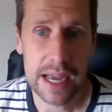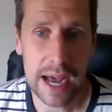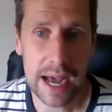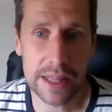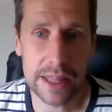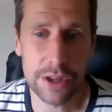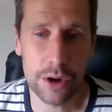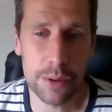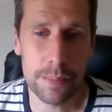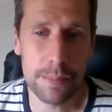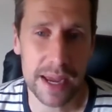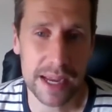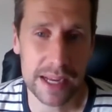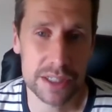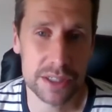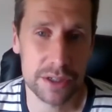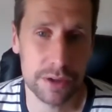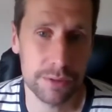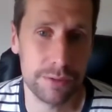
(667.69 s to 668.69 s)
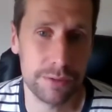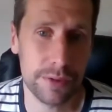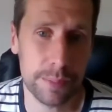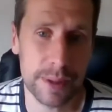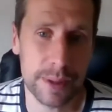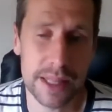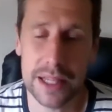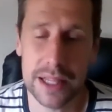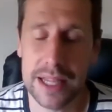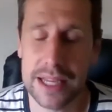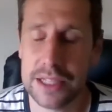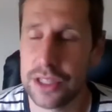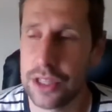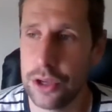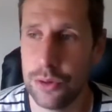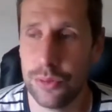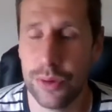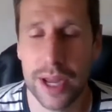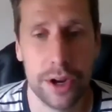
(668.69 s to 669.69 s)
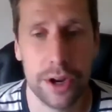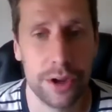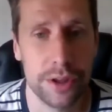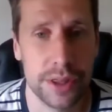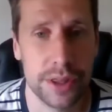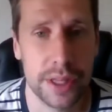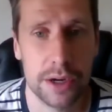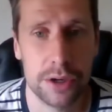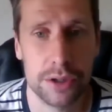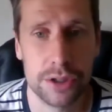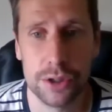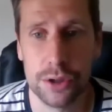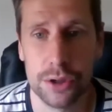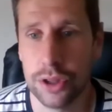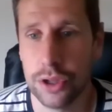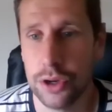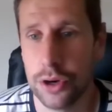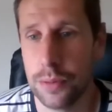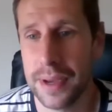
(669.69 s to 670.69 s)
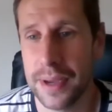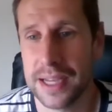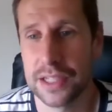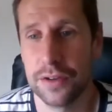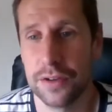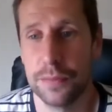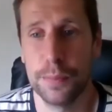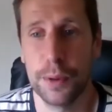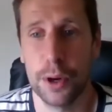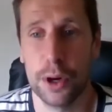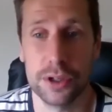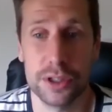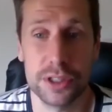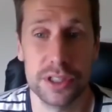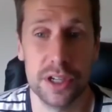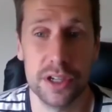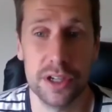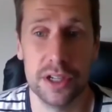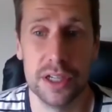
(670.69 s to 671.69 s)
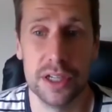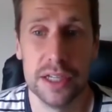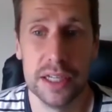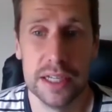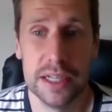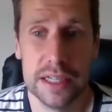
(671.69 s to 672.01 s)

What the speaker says: And they're a mix of, I mean, the list that you read out there, John, they're a mix of personal.